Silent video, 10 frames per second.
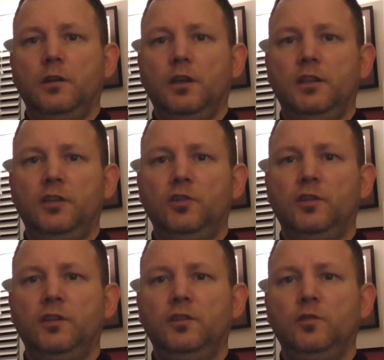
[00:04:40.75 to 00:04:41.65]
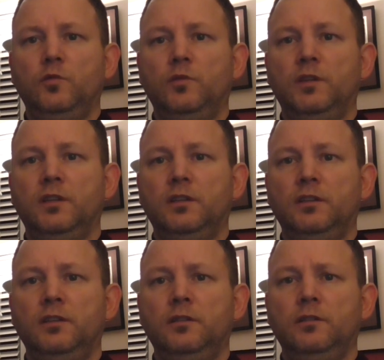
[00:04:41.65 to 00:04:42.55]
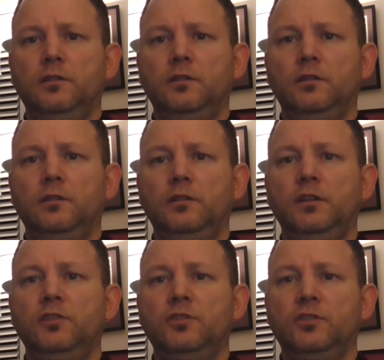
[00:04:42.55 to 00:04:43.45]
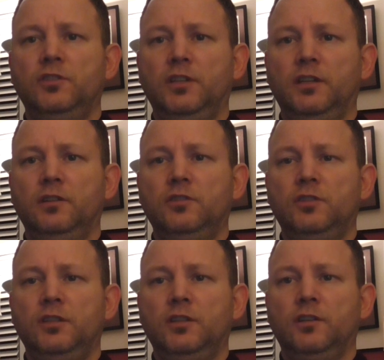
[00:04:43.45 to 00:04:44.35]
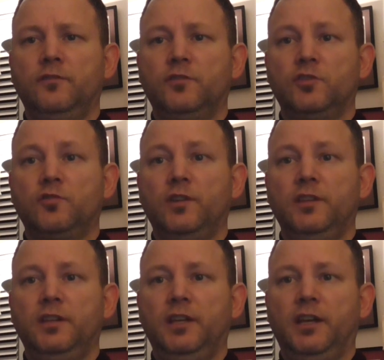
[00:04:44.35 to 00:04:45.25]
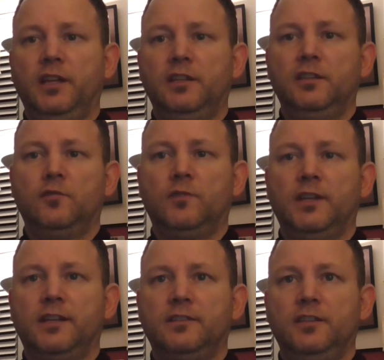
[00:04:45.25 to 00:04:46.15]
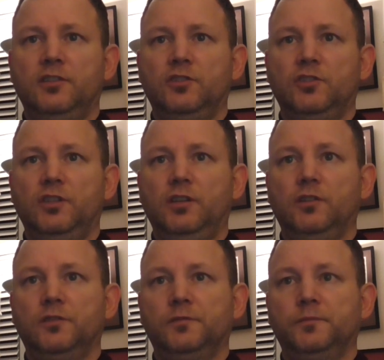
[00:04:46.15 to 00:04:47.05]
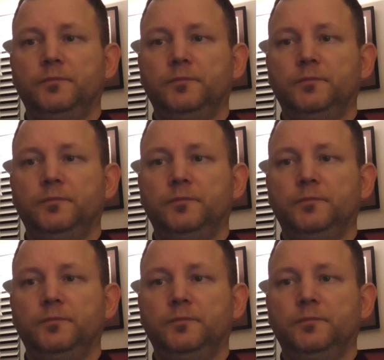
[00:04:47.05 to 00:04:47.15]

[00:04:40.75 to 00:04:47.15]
And then you can do the Yi Jin Jing Qigong for strengthening, and then the relaxation Qigong.